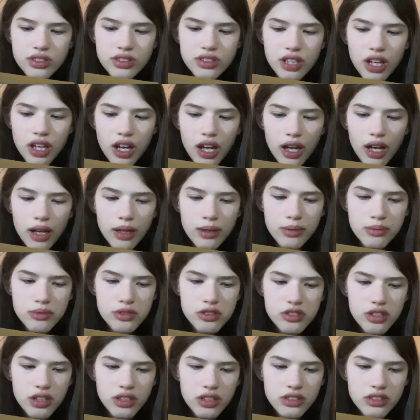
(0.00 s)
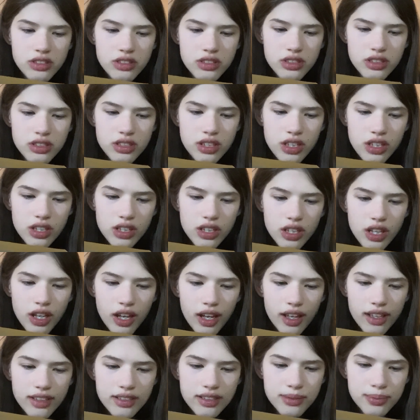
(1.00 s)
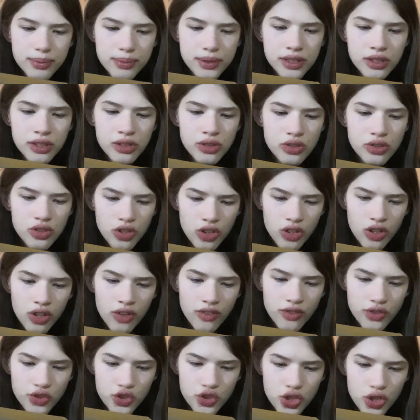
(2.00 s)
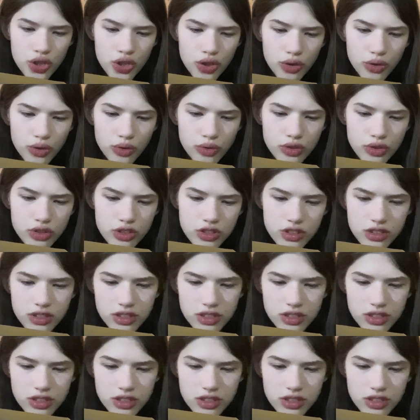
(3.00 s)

Time since the exclusion of Jones,